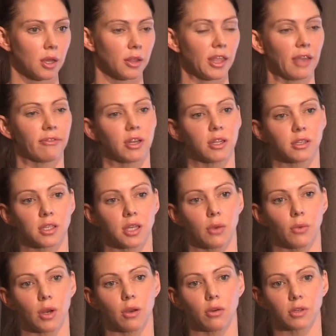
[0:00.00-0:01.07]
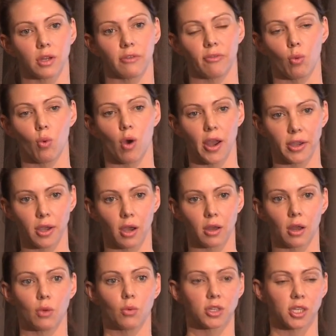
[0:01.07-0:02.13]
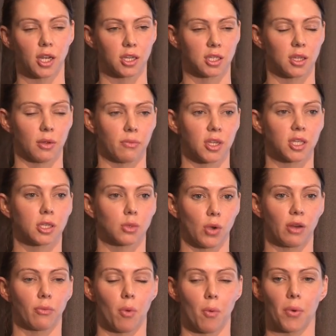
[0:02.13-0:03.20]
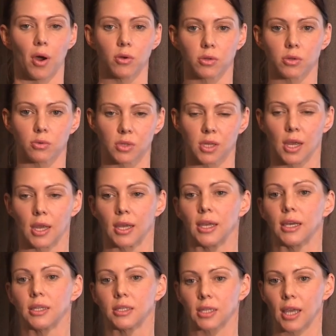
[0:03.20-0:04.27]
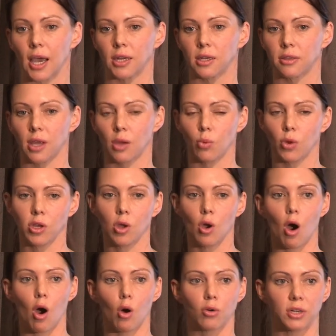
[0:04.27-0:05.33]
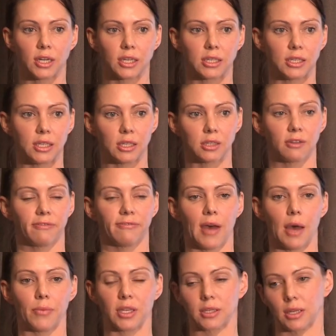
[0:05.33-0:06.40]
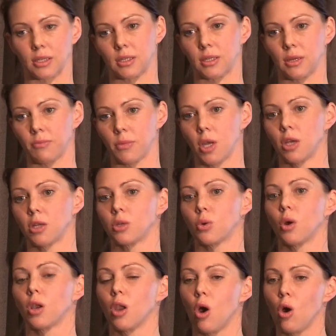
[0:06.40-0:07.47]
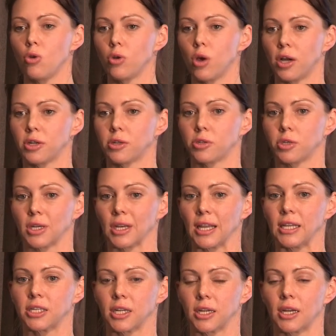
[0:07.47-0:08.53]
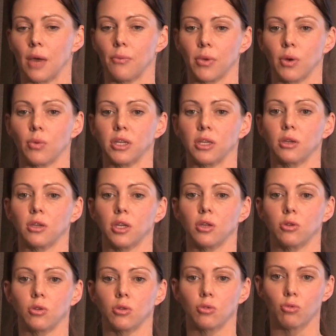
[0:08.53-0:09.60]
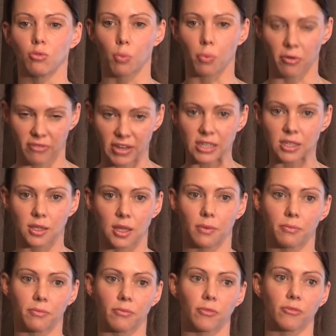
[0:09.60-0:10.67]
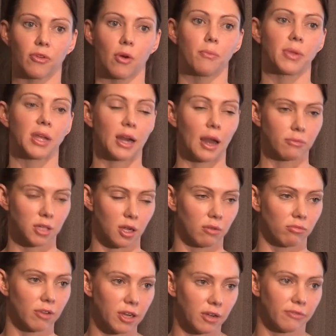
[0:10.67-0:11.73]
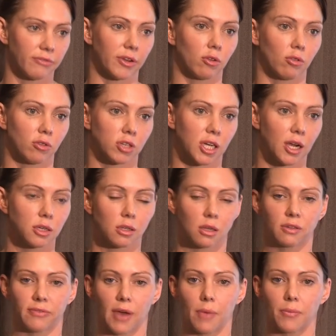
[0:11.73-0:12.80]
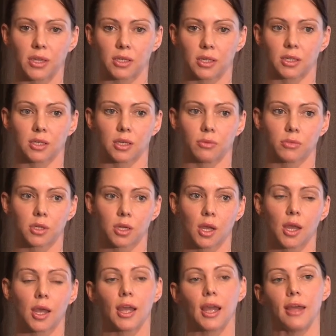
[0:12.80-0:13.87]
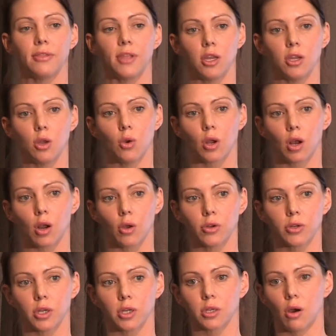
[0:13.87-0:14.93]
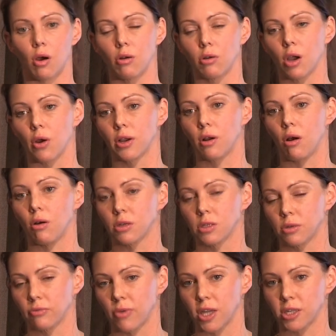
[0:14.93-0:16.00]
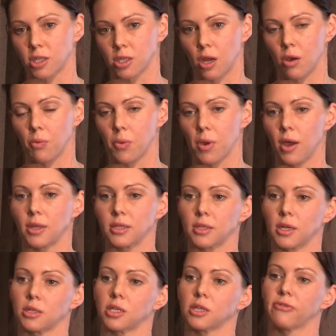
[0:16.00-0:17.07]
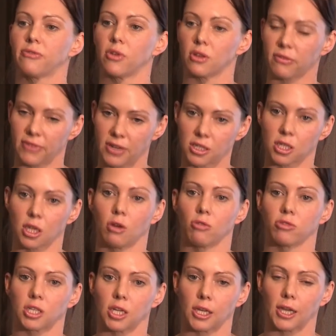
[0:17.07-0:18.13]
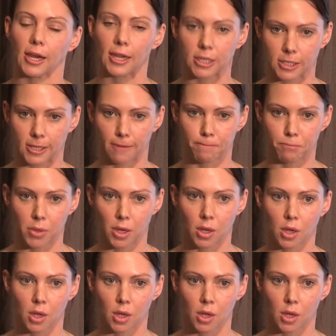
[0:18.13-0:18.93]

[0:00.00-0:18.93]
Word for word: The evidence that we looked at for Waikato, which had a similar suite of proposals, indicated that when you hold an extensive farming system to a low nitrogen leaching number, we, you prevented them from being able to reconfigure or change those farming systems. And then you included ongoing costs in relation to compliance, such as further fencing or reticulation.